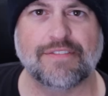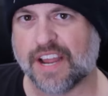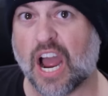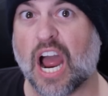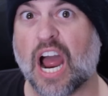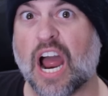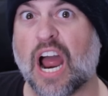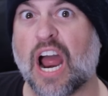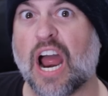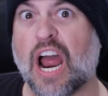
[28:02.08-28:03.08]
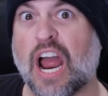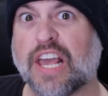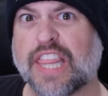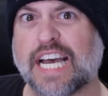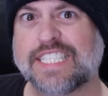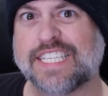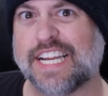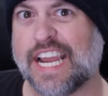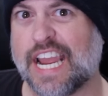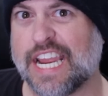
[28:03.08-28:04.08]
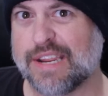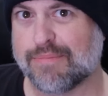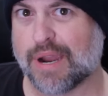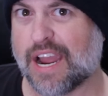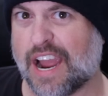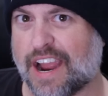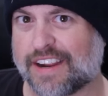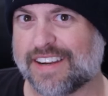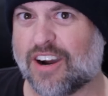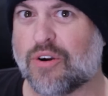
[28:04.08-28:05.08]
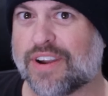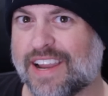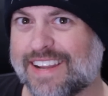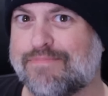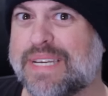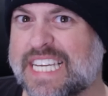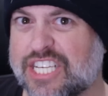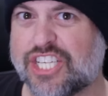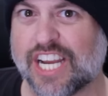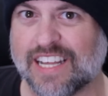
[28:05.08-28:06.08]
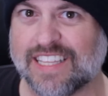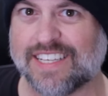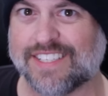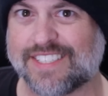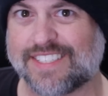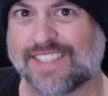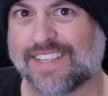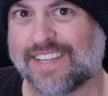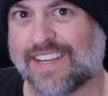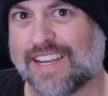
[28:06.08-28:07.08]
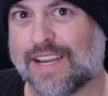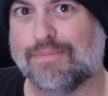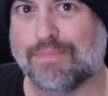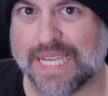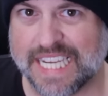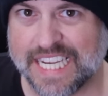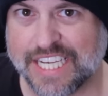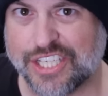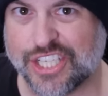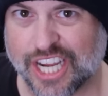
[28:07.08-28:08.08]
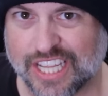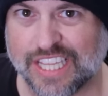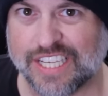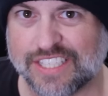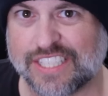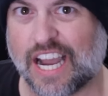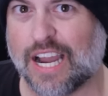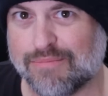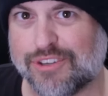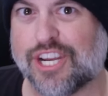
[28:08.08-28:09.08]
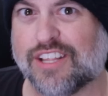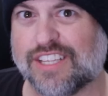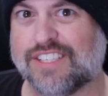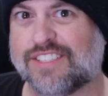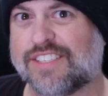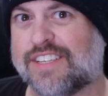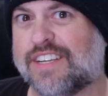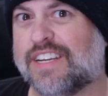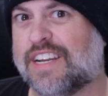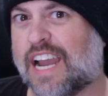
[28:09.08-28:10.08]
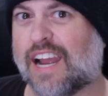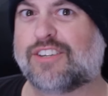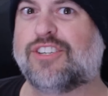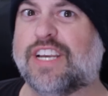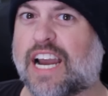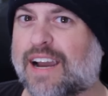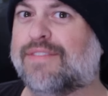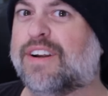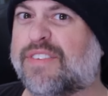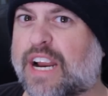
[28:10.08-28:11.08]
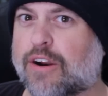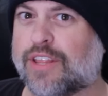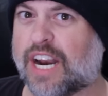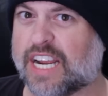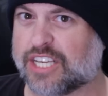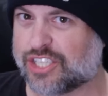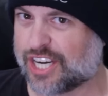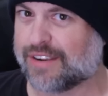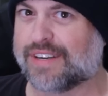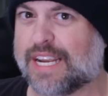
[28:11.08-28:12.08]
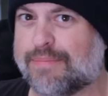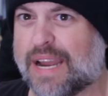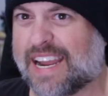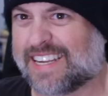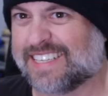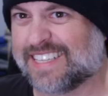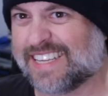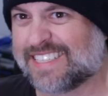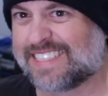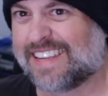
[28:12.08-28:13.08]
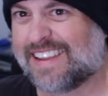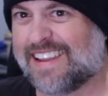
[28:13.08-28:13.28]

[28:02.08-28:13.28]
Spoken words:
Dang, that's an 8-pack. Okay, be jealous. Be jealous. I'm jealous. Actually, I have enough hair that I could shave an 8-pack into this.